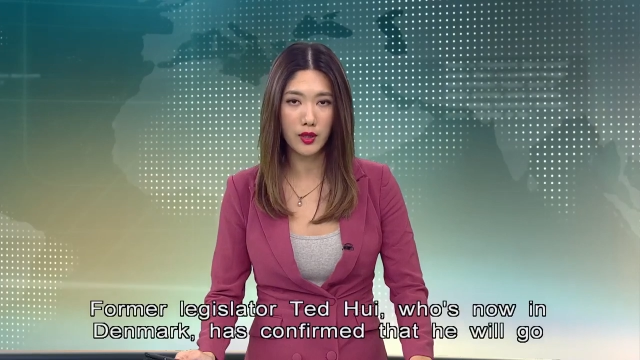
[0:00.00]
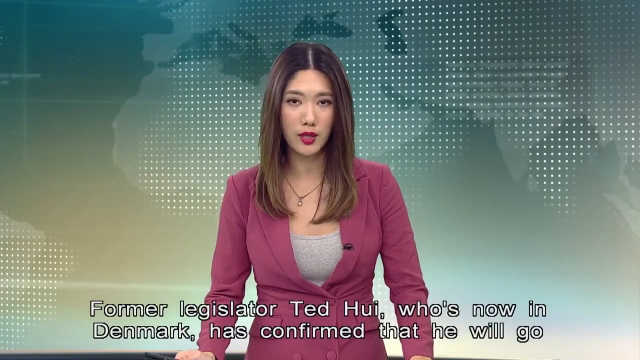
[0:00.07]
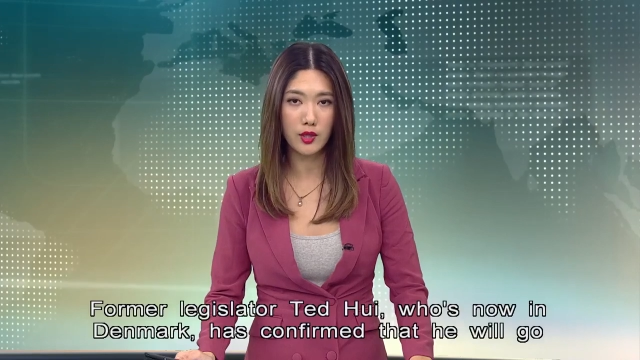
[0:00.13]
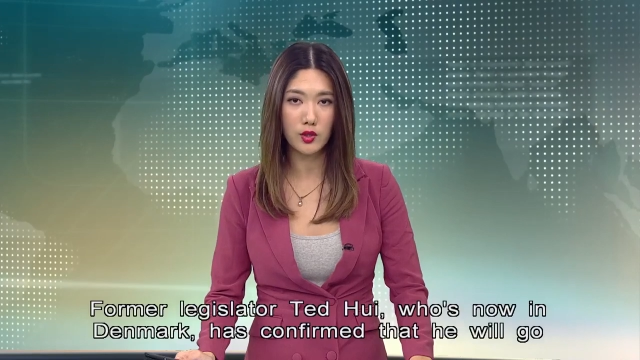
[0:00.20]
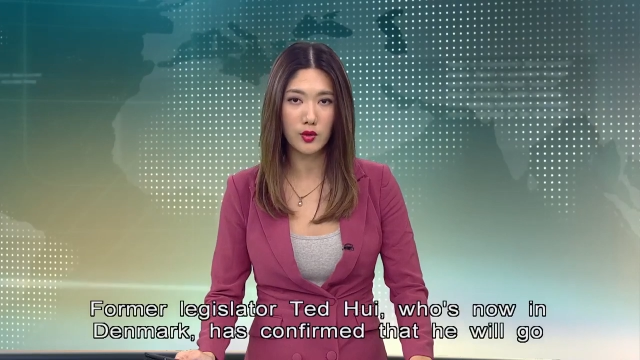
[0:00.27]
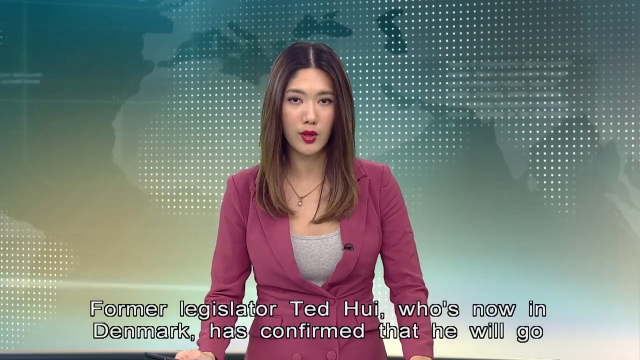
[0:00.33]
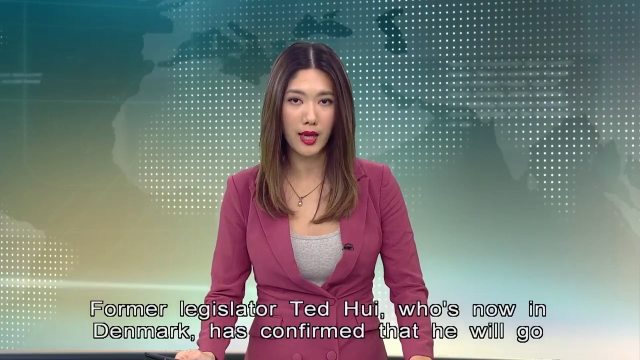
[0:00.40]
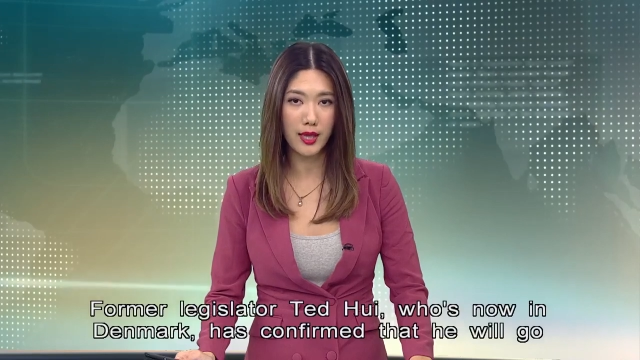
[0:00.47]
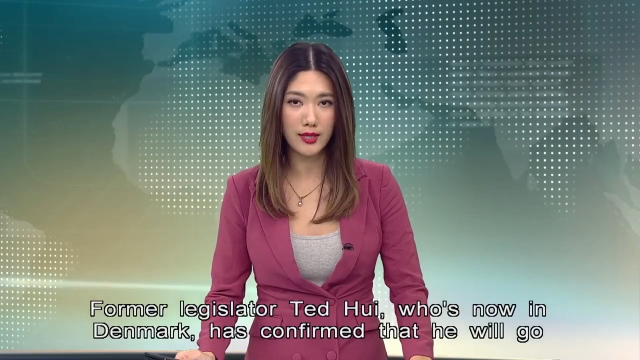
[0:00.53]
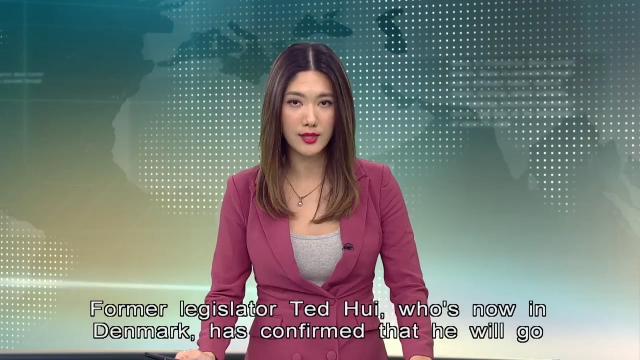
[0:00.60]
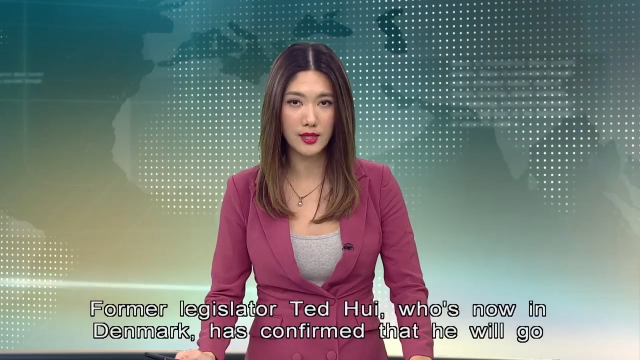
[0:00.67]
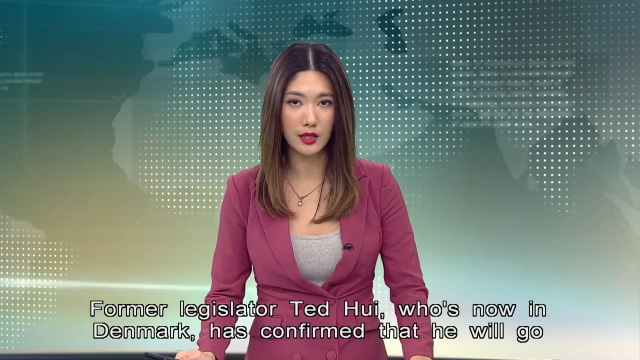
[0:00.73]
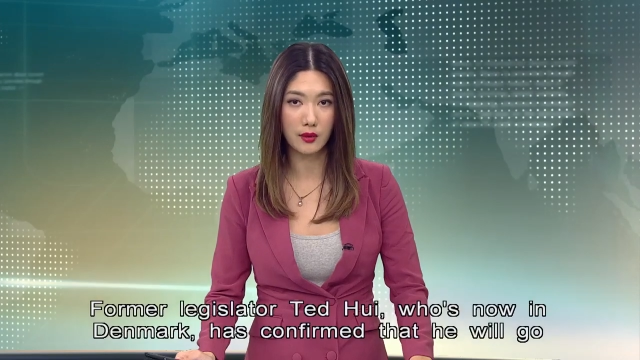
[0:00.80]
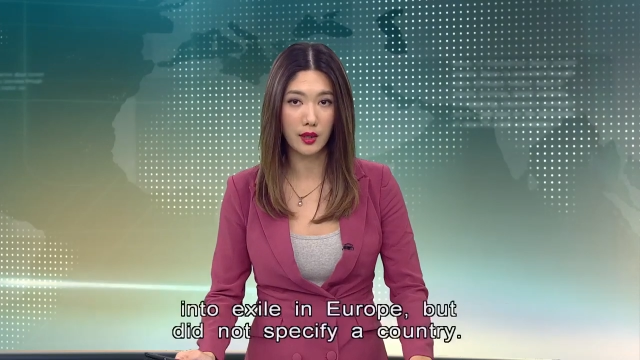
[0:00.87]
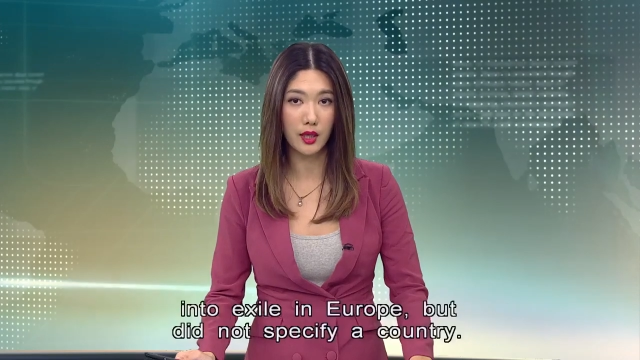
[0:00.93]
into
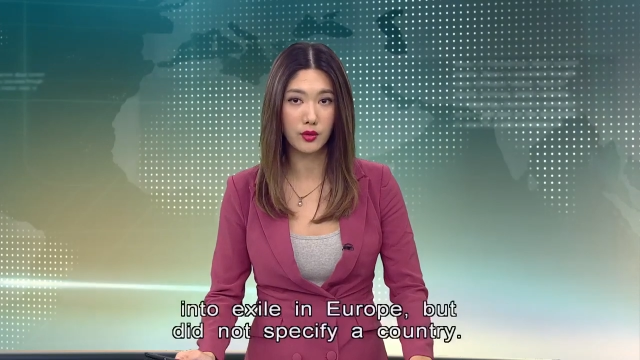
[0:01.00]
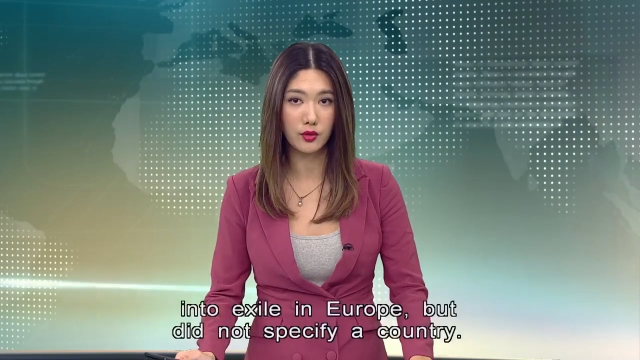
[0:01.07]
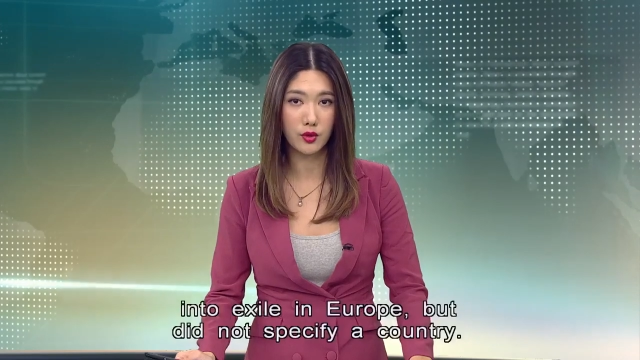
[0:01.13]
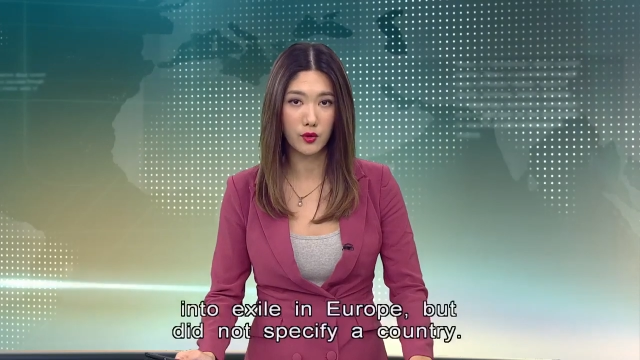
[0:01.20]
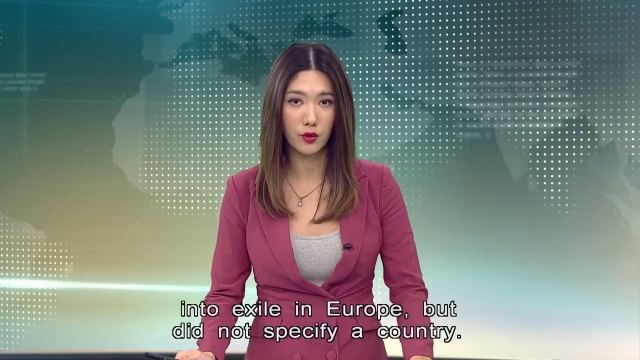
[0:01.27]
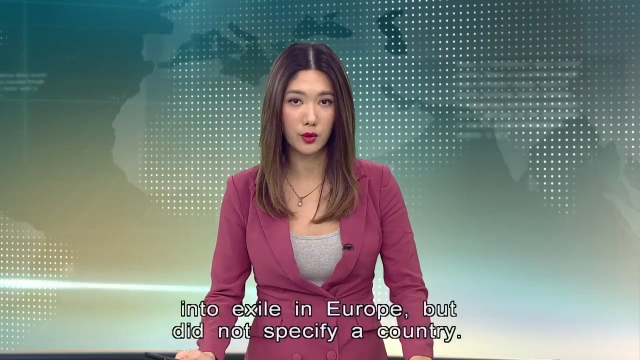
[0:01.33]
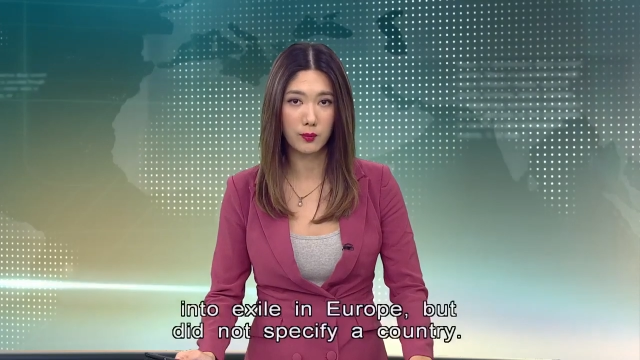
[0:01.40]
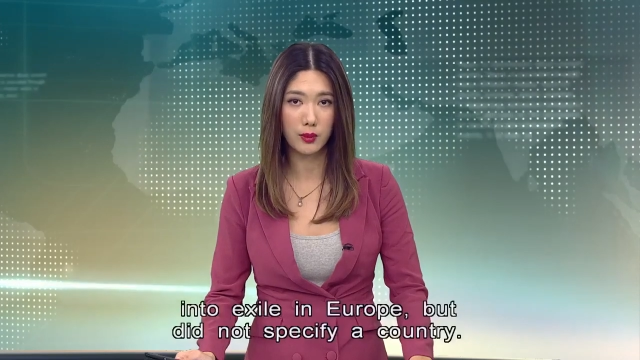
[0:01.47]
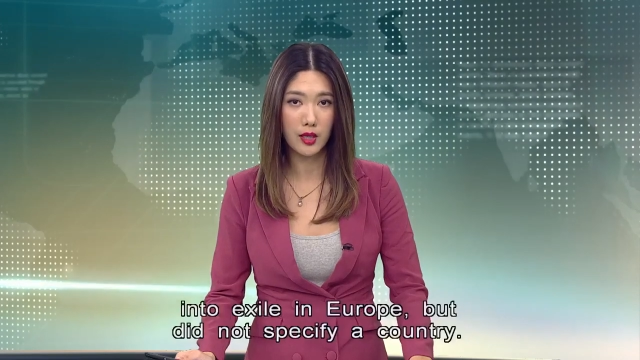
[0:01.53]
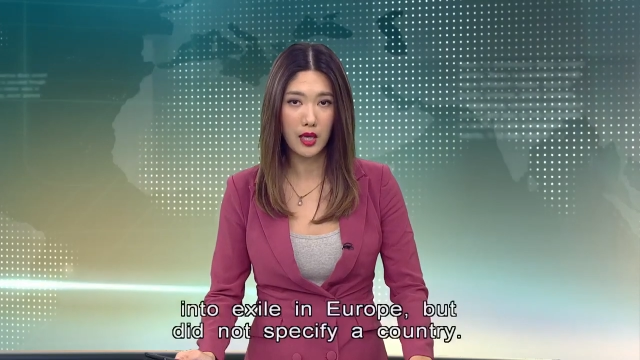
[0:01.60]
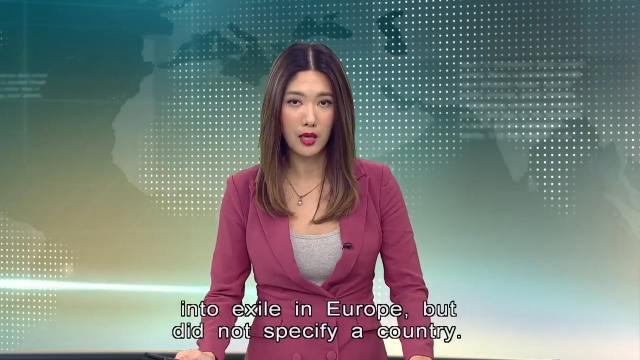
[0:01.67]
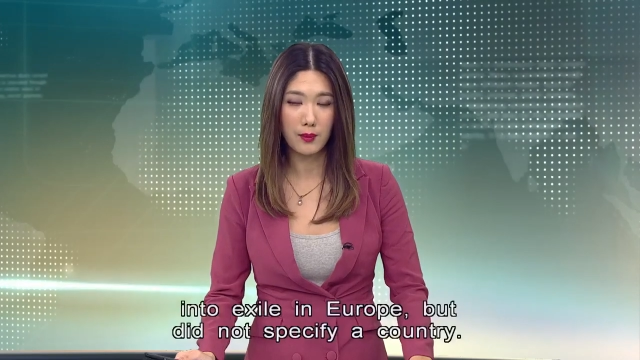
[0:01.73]
exile in Europe,